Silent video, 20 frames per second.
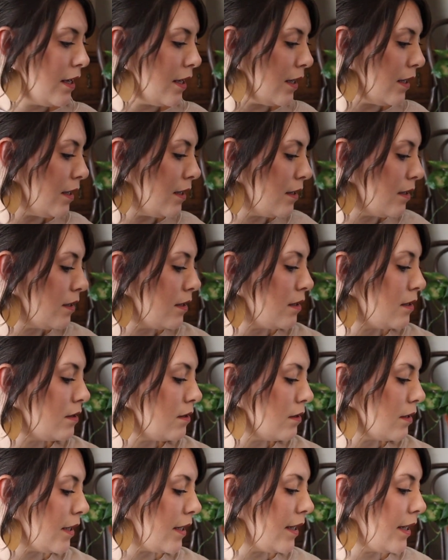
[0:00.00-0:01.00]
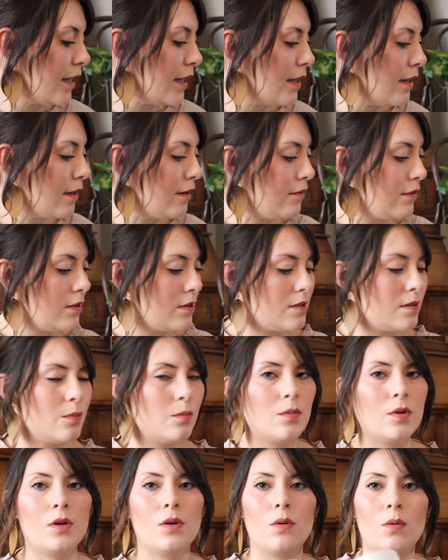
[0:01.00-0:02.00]
And I have
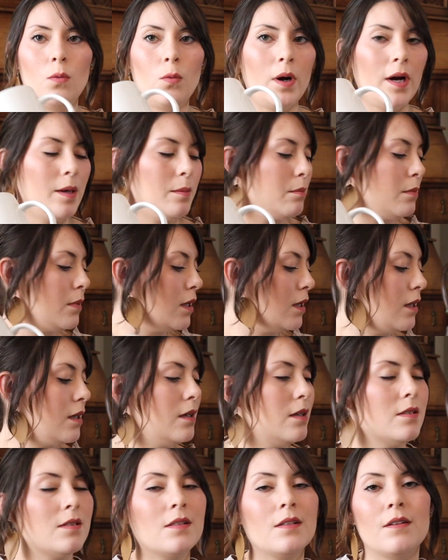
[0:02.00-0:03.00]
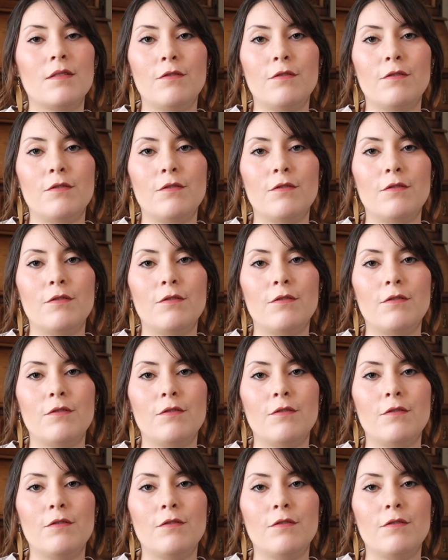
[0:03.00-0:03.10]
some white mugs.